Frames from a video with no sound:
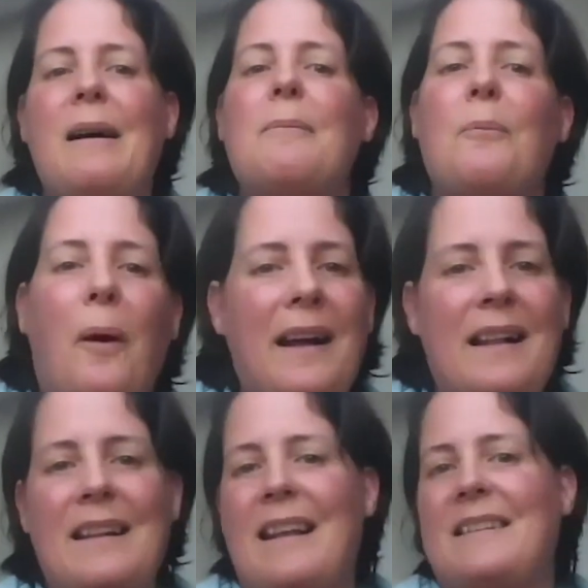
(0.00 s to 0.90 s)

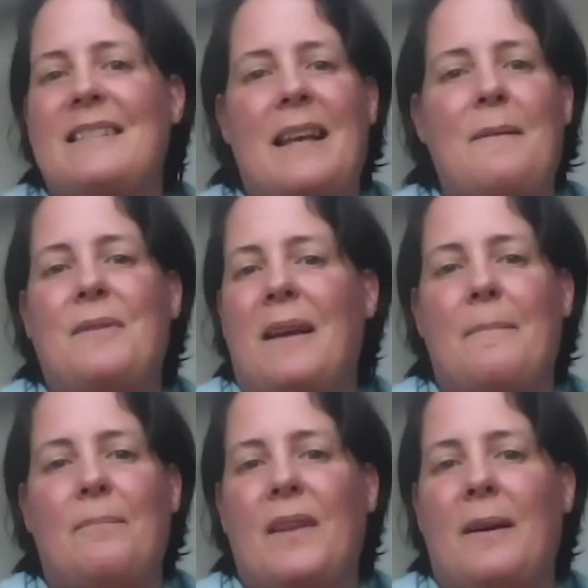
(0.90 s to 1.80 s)
while at the same
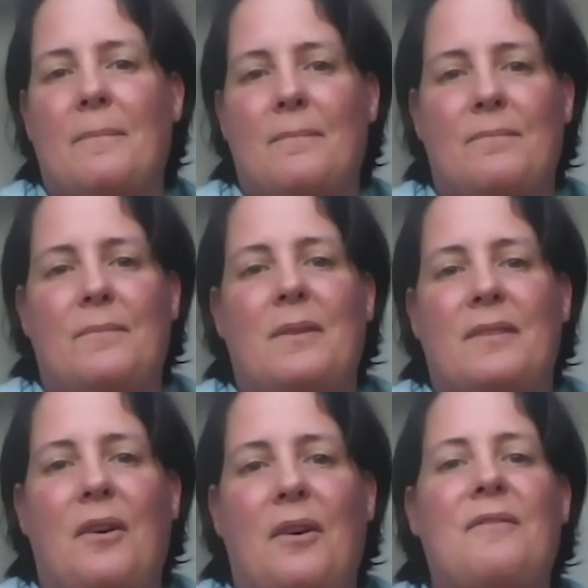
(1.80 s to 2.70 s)
time
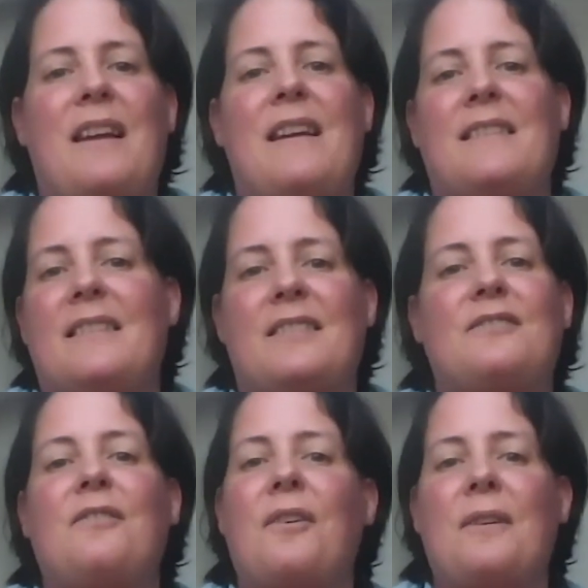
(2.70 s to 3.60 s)
conveying this
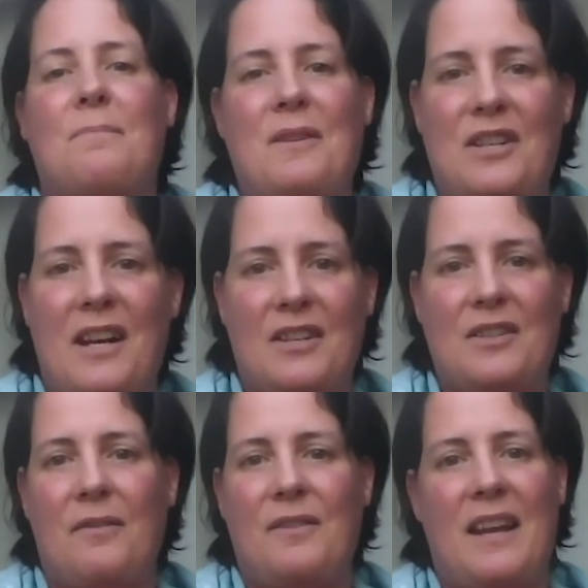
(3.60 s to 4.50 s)
strong appreciation
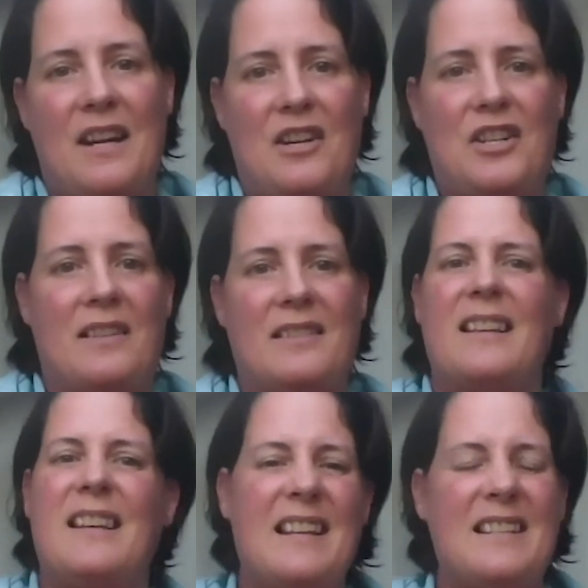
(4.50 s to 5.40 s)
of the NHS,
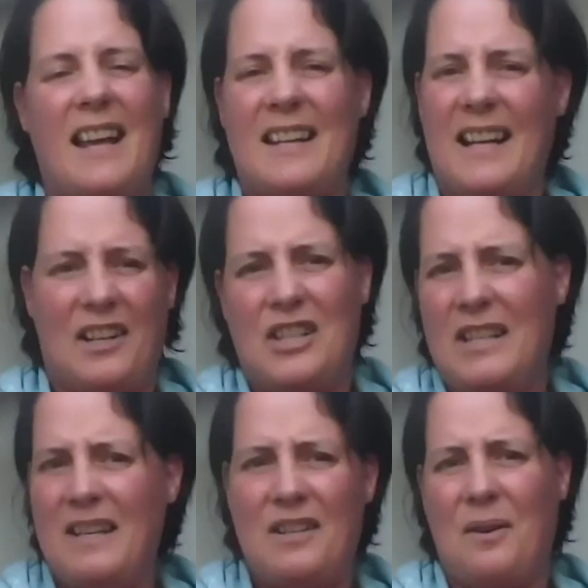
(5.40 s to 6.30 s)
is that
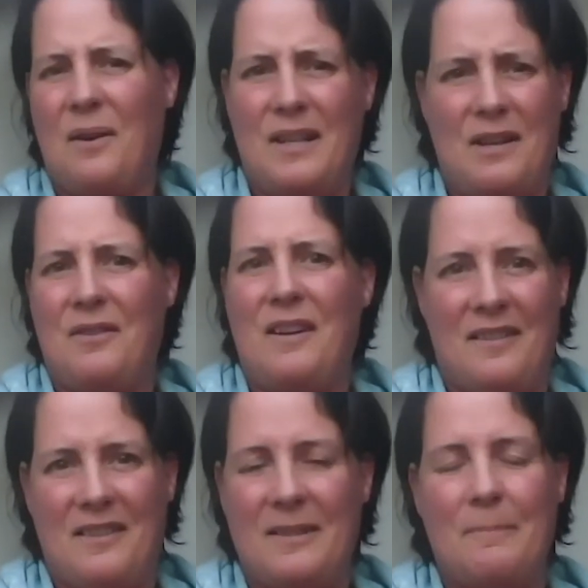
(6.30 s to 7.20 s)
actually internally
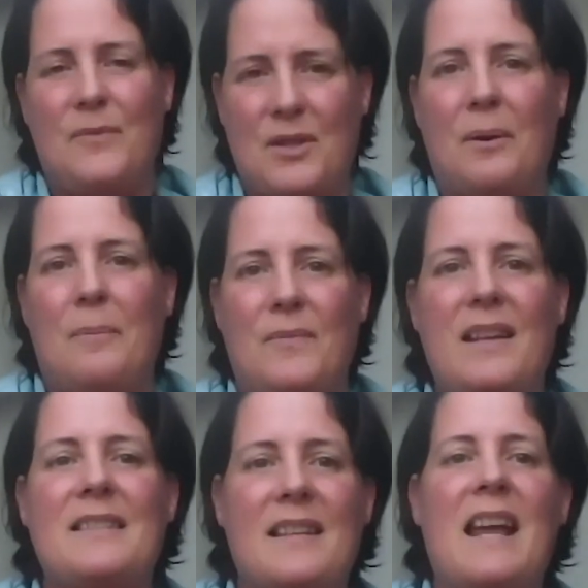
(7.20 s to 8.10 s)
coherent? So
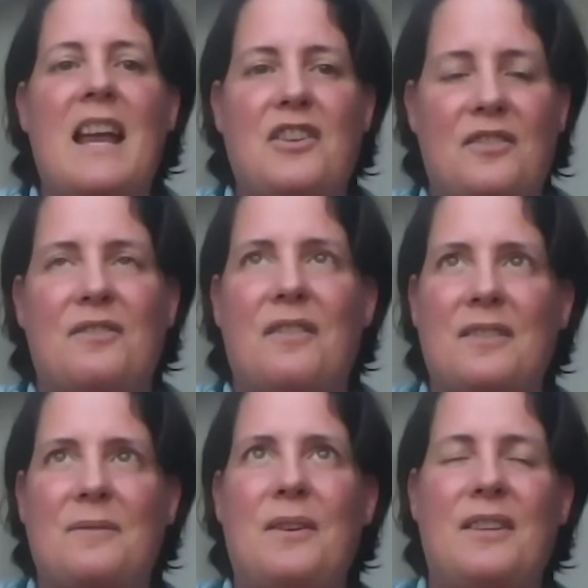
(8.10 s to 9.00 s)
is an agent
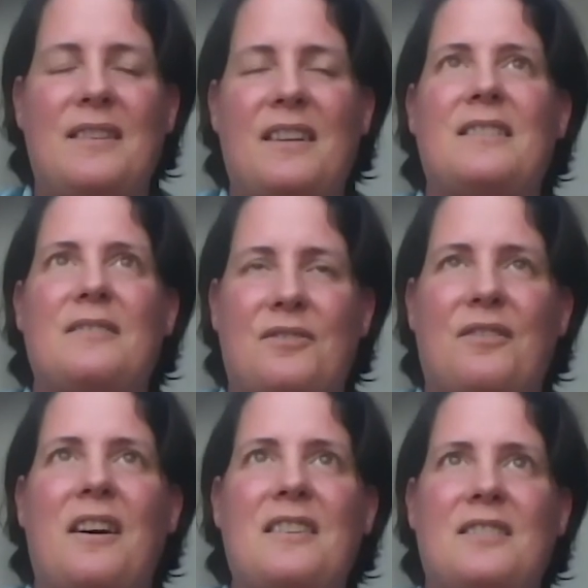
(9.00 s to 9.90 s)
trustworthy that
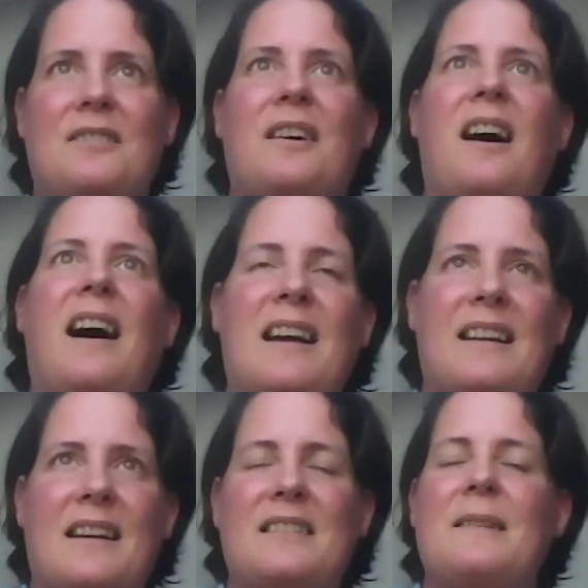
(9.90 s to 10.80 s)
tries to
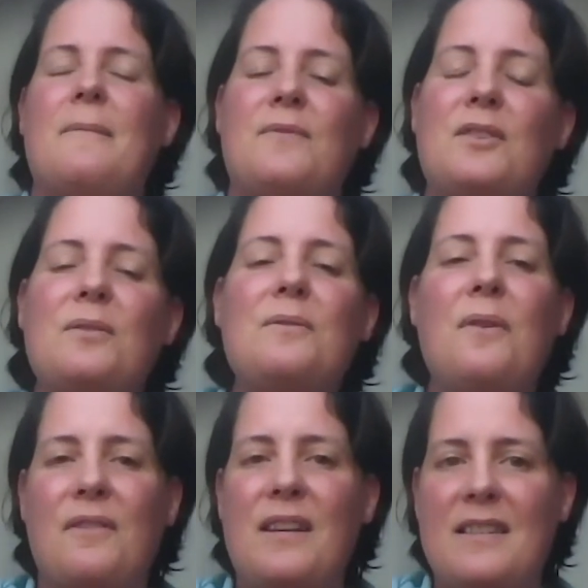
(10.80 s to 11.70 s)
highlight two
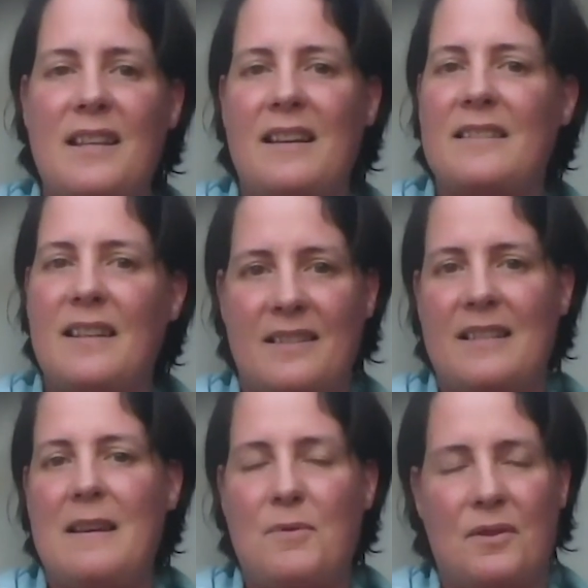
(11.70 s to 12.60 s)
of these things that
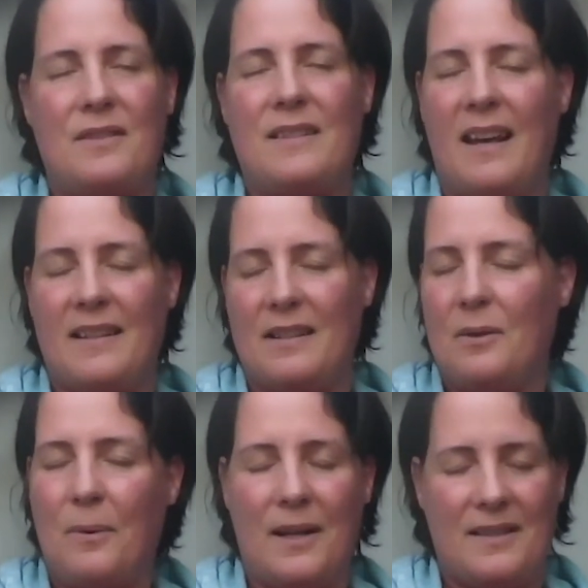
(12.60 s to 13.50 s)
seem to stand in
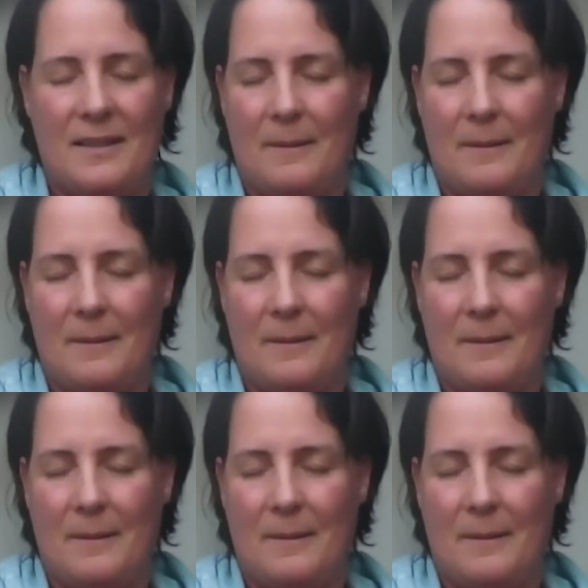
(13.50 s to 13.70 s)
quite